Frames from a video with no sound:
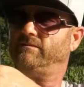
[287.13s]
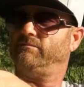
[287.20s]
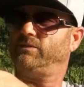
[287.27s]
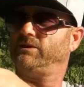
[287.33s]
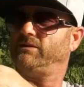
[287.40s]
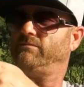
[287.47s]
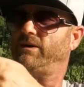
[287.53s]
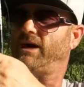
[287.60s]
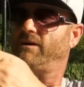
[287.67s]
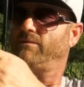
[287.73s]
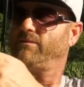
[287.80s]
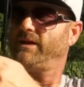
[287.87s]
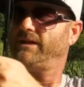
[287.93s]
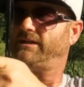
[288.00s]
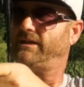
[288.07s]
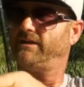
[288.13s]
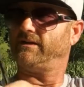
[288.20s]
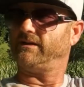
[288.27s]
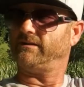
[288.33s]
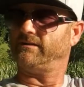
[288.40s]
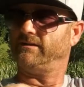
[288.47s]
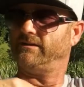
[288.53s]
put the bobber right there
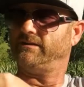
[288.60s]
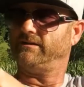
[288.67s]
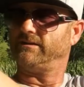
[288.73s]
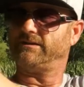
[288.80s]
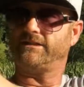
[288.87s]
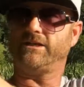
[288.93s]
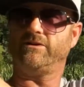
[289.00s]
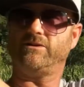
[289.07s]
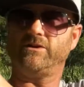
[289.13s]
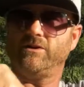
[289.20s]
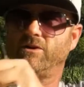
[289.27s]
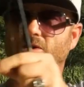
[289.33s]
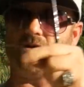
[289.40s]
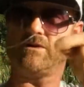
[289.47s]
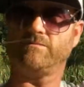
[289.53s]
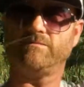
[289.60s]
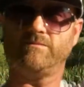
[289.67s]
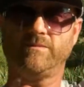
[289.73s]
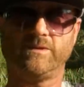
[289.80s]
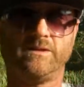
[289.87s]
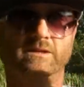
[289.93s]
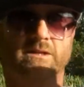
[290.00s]
at the center of your arm.
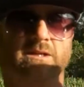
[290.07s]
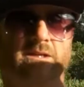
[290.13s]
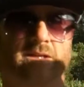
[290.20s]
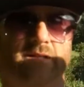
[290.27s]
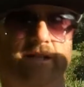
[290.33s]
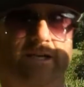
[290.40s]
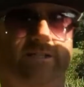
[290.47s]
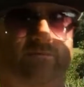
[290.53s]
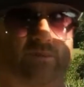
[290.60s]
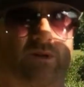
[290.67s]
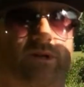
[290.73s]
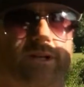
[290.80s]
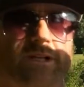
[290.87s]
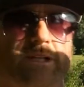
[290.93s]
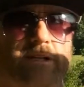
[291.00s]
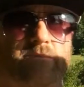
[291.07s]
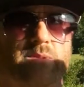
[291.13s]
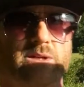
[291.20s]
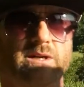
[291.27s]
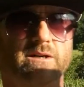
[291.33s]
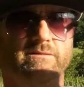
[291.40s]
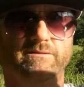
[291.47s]
That's plenty deep
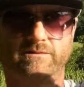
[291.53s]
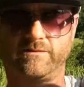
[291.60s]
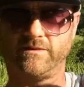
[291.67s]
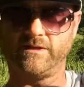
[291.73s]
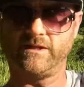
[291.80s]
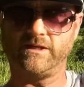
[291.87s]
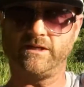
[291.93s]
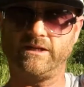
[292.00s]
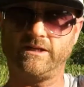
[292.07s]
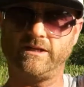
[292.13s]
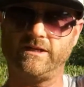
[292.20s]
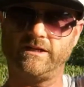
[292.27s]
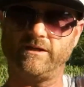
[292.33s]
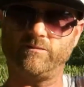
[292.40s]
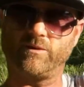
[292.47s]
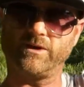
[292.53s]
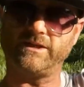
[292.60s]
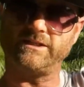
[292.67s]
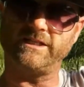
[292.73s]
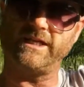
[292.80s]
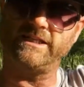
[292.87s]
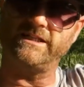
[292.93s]
enough. And we're going to take